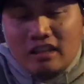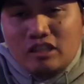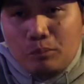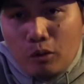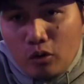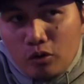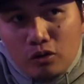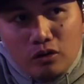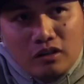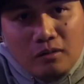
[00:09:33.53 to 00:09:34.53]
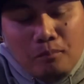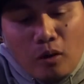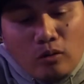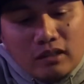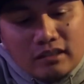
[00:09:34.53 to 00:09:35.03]
Cebu
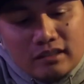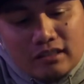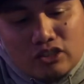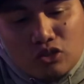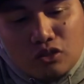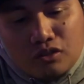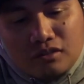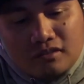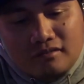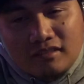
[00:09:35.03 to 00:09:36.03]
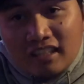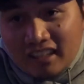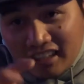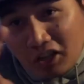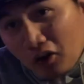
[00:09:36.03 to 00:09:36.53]
boneless lechon.
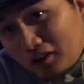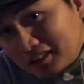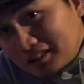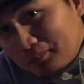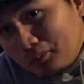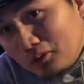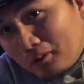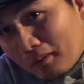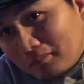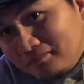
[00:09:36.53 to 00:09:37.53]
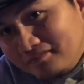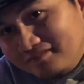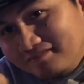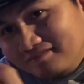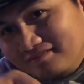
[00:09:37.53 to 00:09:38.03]
They call it Cebu, but
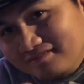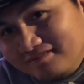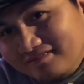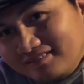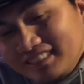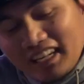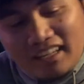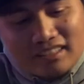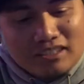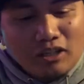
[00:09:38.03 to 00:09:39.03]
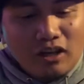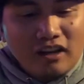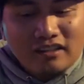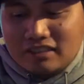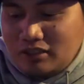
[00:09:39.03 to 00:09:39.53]
yeah, so
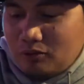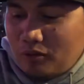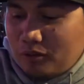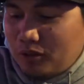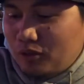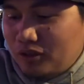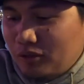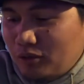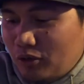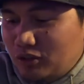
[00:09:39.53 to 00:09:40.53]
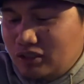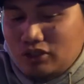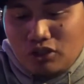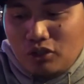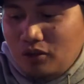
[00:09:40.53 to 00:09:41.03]
this is what we ordered. We ordered
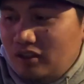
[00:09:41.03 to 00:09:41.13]
two,